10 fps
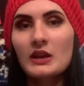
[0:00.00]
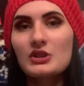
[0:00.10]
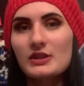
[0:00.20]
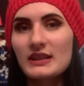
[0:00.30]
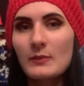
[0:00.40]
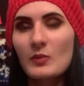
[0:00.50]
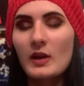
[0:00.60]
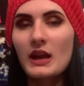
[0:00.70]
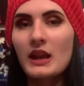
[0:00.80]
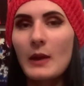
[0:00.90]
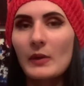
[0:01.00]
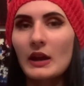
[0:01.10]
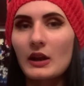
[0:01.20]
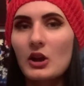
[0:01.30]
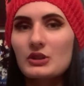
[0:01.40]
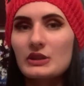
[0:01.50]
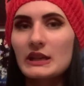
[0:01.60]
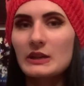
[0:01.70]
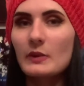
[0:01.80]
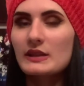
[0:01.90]
just keep in mind, I'm going to
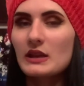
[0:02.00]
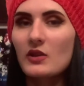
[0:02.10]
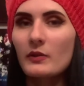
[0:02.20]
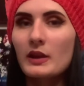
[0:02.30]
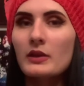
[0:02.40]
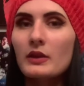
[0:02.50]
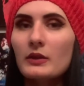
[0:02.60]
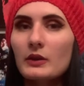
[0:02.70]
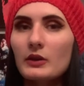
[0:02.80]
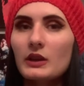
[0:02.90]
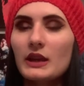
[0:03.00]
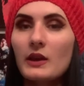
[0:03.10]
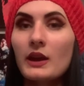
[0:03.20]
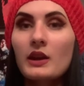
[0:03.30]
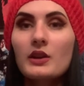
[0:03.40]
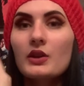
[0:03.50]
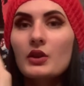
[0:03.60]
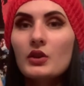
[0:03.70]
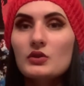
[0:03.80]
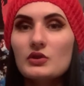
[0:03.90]
contradict myself in literally, like,
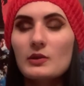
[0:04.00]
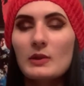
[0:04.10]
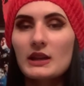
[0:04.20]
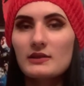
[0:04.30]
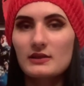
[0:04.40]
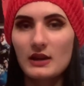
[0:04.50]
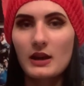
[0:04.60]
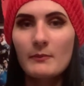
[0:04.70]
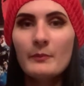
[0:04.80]
2 minutes' time.